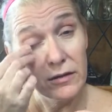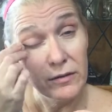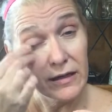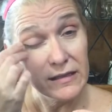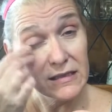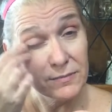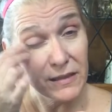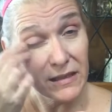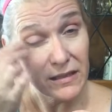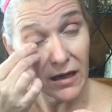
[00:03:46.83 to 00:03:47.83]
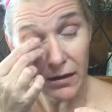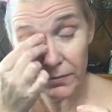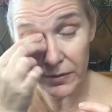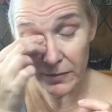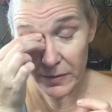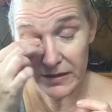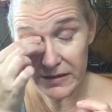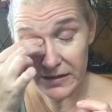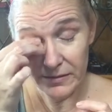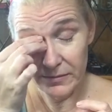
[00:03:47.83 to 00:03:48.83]
where I'd speed it up or put
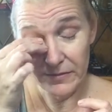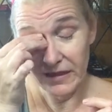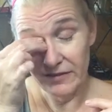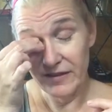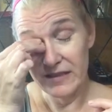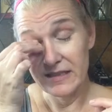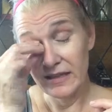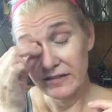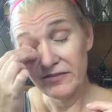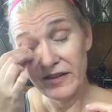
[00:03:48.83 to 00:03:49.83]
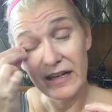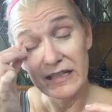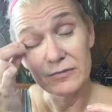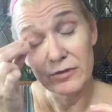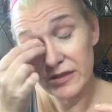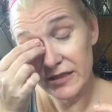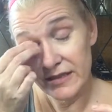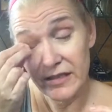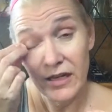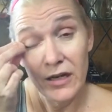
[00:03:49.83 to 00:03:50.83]
some like fun sound effects.
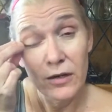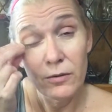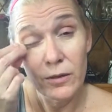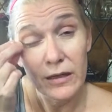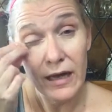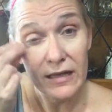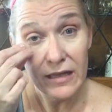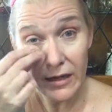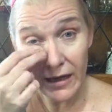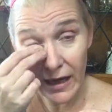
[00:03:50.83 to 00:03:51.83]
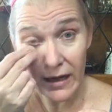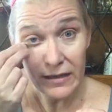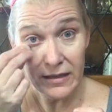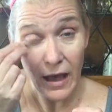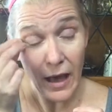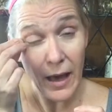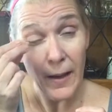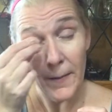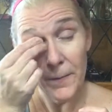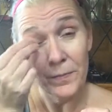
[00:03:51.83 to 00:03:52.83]
We're not there yet.
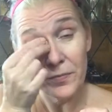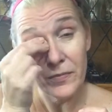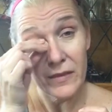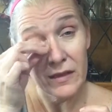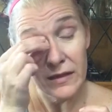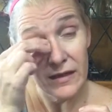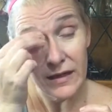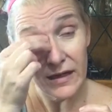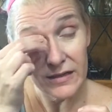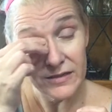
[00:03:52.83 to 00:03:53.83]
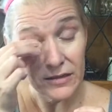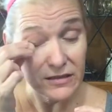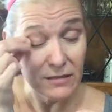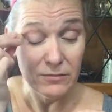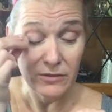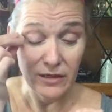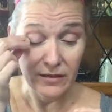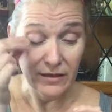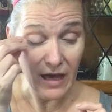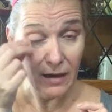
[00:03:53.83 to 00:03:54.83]
Gotta start
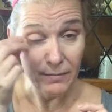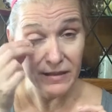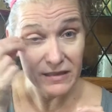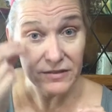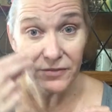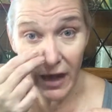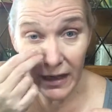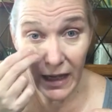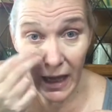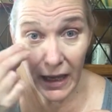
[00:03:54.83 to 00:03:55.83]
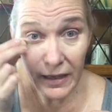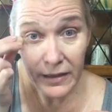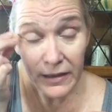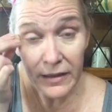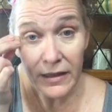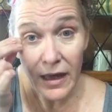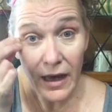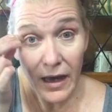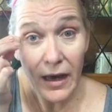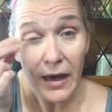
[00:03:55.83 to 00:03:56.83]
somewhere. Happy it's Friday.
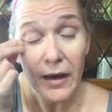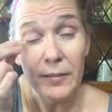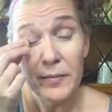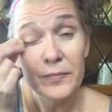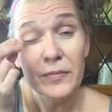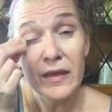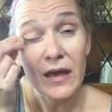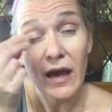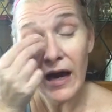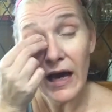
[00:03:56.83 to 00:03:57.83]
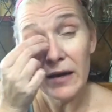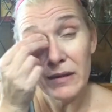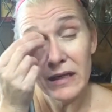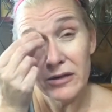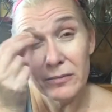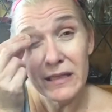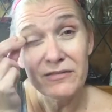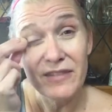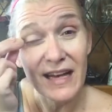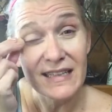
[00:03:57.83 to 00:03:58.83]
I am
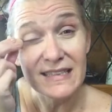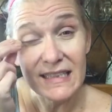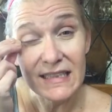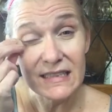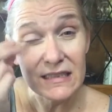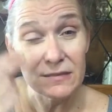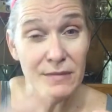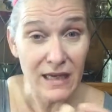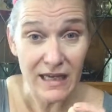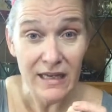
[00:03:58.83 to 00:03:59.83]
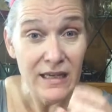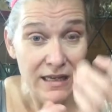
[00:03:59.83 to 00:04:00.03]
intermittent fasting. This is my